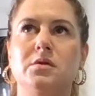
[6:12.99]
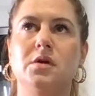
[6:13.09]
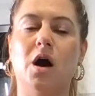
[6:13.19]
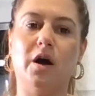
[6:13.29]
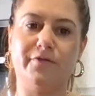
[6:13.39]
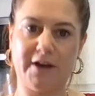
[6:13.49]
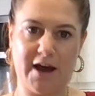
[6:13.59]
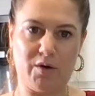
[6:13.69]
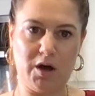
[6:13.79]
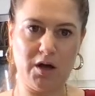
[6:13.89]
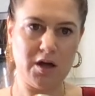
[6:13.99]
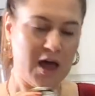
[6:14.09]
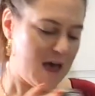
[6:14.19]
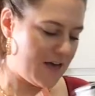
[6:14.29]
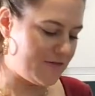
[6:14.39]
half an hour.
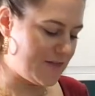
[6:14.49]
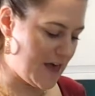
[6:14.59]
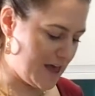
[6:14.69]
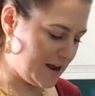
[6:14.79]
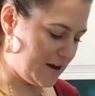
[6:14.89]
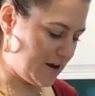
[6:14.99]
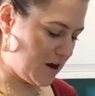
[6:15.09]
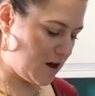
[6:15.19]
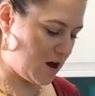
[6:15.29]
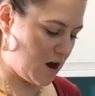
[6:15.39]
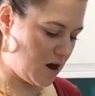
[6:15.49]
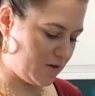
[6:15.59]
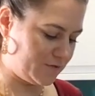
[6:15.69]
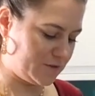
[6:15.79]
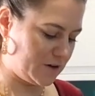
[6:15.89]
And then
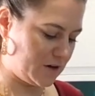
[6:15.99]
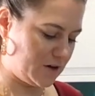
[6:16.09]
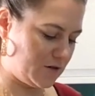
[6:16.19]
after,